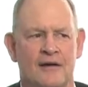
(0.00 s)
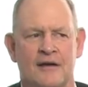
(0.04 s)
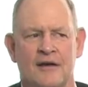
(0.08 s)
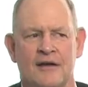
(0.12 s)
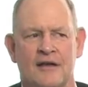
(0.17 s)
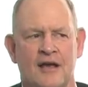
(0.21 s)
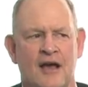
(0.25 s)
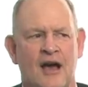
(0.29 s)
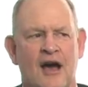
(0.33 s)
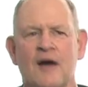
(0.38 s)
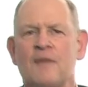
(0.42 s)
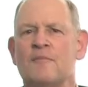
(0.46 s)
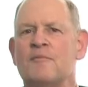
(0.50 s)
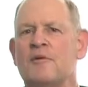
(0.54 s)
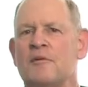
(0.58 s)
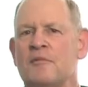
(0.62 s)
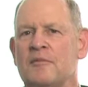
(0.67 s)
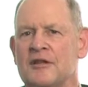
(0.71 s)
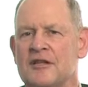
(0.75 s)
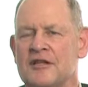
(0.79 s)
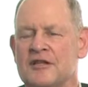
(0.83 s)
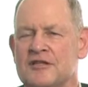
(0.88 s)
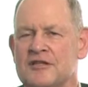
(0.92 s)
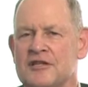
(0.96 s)
a
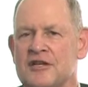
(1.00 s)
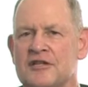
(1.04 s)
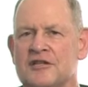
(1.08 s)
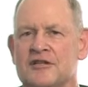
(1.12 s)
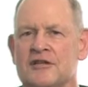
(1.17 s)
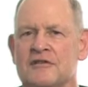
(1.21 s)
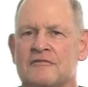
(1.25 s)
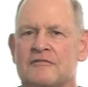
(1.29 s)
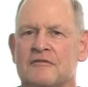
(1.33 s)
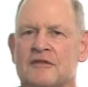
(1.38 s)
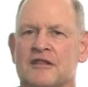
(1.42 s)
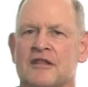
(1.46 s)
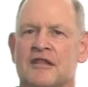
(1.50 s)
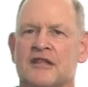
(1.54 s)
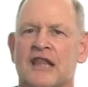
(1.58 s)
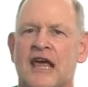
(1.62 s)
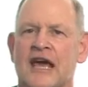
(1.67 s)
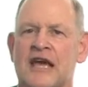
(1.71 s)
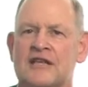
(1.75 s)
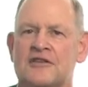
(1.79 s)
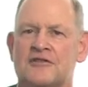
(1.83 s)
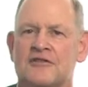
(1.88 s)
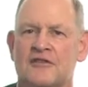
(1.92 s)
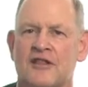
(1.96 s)
comparable incision with the
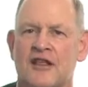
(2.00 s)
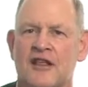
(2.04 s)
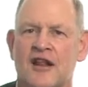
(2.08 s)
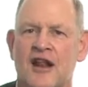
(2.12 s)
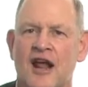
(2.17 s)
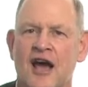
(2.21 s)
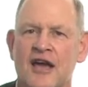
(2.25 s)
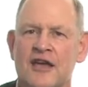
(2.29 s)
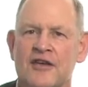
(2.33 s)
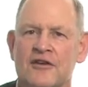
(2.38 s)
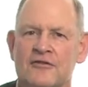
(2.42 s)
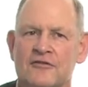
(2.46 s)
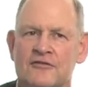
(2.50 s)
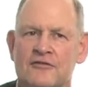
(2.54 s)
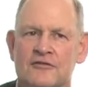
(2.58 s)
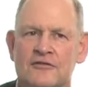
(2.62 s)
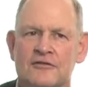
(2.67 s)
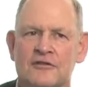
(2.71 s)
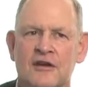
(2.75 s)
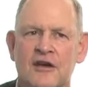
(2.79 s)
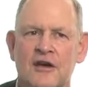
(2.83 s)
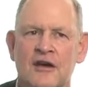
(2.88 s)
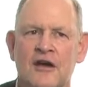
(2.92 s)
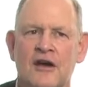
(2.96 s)
laser that I
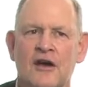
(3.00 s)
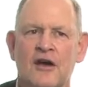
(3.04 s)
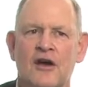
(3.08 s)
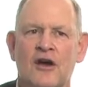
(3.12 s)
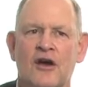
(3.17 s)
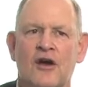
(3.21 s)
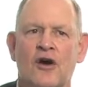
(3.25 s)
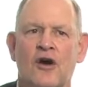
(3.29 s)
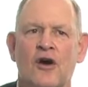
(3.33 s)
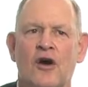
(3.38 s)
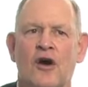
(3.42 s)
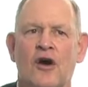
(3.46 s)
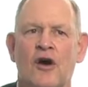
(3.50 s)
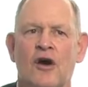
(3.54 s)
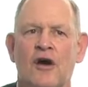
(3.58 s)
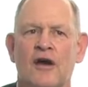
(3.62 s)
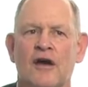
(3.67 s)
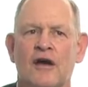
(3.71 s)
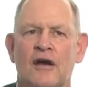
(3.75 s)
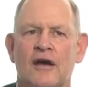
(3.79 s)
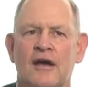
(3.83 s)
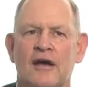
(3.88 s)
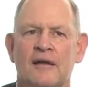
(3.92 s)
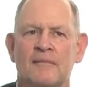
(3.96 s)
use.
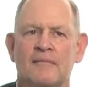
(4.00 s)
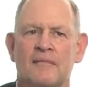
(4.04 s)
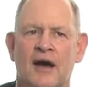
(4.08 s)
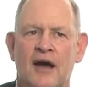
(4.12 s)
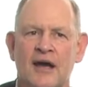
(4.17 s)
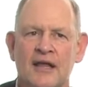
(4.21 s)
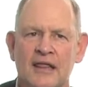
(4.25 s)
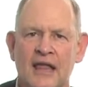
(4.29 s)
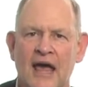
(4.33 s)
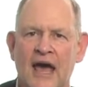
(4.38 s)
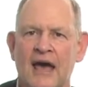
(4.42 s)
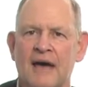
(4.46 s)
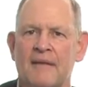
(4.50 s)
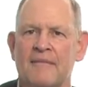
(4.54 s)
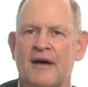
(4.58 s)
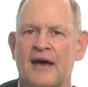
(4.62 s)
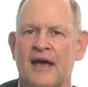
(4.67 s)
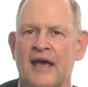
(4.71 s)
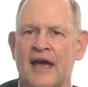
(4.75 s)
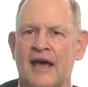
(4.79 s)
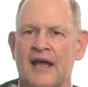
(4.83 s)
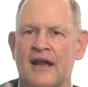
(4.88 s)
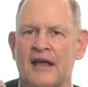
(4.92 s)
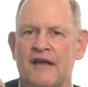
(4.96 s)
In my lab,
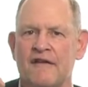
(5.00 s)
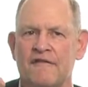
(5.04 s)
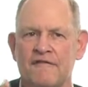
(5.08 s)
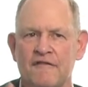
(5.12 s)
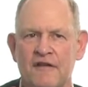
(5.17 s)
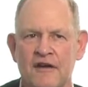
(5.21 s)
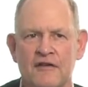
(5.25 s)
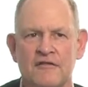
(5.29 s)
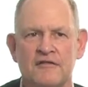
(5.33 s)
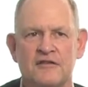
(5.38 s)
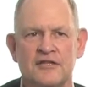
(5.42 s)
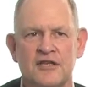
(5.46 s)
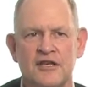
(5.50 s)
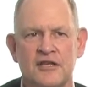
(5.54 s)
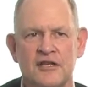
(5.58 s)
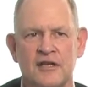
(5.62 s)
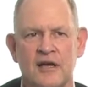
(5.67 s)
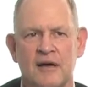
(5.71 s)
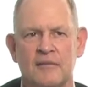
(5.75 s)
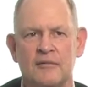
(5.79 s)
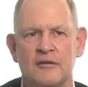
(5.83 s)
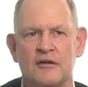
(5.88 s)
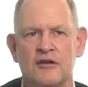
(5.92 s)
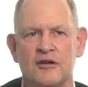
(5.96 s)
I had a frequency
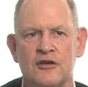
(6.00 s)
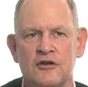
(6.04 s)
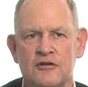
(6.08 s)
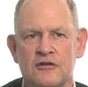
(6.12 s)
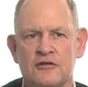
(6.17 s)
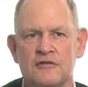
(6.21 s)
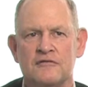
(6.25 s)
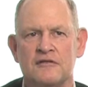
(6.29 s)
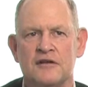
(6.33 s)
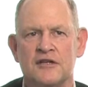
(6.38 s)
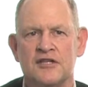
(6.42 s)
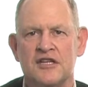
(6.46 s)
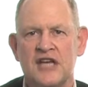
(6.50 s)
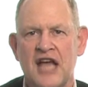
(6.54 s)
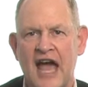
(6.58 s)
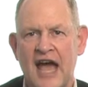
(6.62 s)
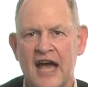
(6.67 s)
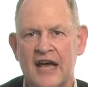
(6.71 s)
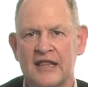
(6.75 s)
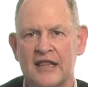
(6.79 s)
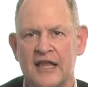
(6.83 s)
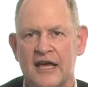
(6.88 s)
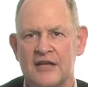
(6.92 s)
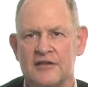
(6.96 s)
doubled Q-switch
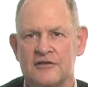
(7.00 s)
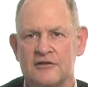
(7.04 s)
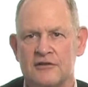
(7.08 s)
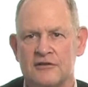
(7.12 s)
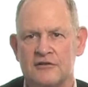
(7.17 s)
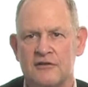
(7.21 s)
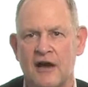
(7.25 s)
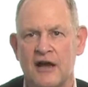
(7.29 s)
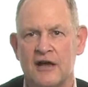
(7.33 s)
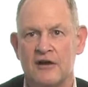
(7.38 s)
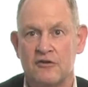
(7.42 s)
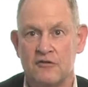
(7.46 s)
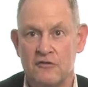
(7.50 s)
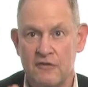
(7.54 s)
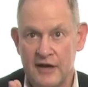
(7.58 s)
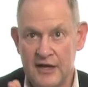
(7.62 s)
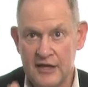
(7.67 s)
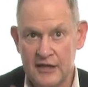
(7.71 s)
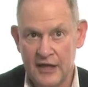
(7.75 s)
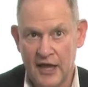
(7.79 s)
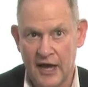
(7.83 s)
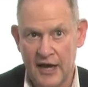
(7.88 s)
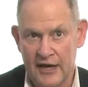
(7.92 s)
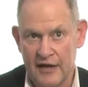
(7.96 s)
YAG laser. So I had
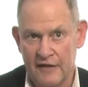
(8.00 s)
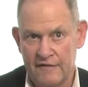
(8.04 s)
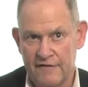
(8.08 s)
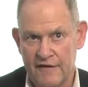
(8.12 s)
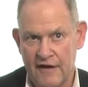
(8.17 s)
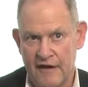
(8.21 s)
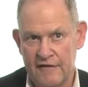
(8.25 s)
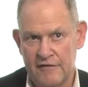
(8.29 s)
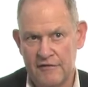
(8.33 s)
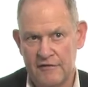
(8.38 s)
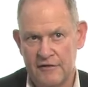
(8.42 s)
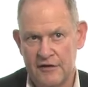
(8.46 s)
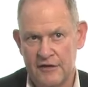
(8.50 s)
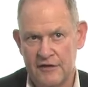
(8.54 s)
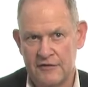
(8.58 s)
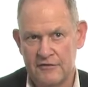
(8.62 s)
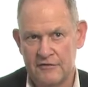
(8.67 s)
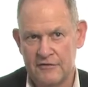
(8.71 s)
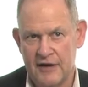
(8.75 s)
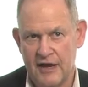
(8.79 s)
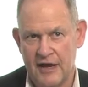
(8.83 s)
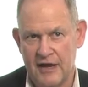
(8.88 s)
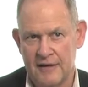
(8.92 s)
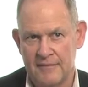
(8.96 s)
green light at
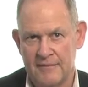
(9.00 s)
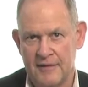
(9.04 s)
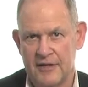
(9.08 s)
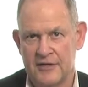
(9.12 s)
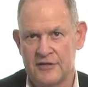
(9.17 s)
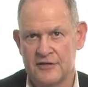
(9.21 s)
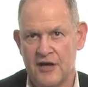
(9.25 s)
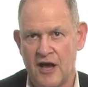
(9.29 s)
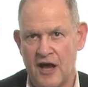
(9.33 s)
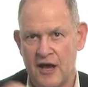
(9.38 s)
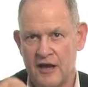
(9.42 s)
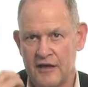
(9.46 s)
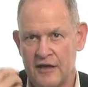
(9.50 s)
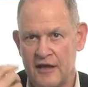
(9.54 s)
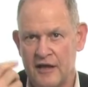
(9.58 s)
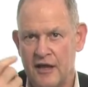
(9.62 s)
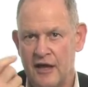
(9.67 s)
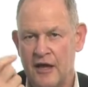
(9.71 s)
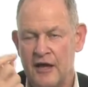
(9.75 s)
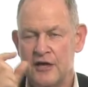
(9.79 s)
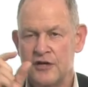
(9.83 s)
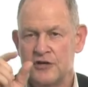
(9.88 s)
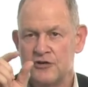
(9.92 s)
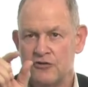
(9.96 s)
532 nanometers, high,
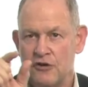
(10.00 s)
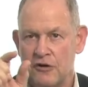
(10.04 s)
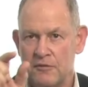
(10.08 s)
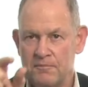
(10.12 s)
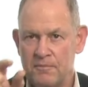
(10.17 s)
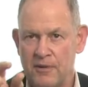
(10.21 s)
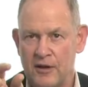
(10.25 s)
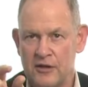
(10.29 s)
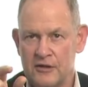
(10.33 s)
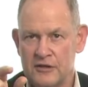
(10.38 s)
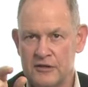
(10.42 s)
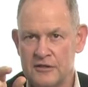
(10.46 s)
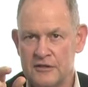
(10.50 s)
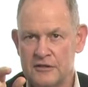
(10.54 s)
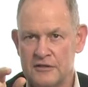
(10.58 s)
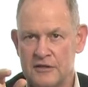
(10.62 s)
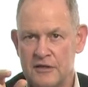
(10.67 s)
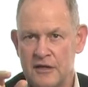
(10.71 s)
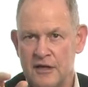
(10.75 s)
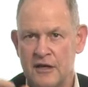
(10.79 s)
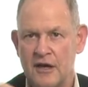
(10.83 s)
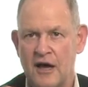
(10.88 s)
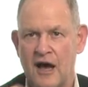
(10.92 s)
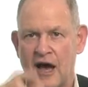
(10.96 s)
short
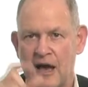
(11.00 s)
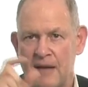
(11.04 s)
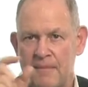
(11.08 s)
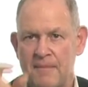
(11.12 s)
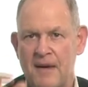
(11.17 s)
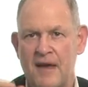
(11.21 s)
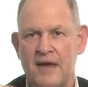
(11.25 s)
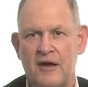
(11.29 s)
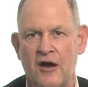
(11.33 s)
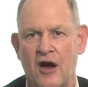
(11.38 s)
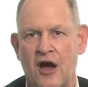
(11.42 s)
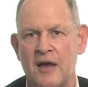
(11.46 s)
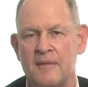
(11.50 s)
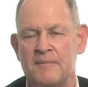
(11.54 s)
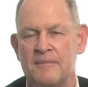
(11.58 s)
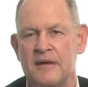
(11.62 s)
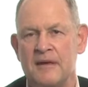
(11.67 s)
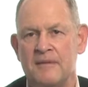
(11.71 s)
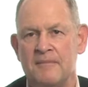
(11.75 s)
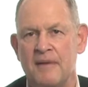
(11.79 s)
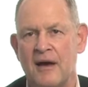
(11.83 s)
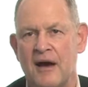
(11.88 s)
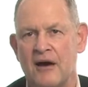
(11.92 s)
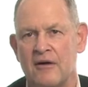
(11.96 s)
pulse, high, high
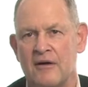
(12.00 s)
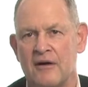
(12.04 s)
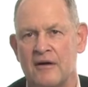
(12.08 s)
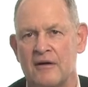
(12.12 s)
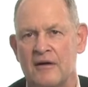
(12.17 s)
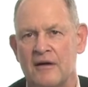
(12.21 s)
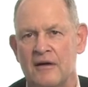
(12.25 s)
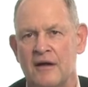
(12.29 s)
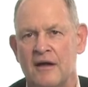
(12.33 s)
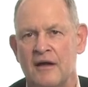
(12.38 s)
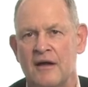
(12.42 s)
peak power.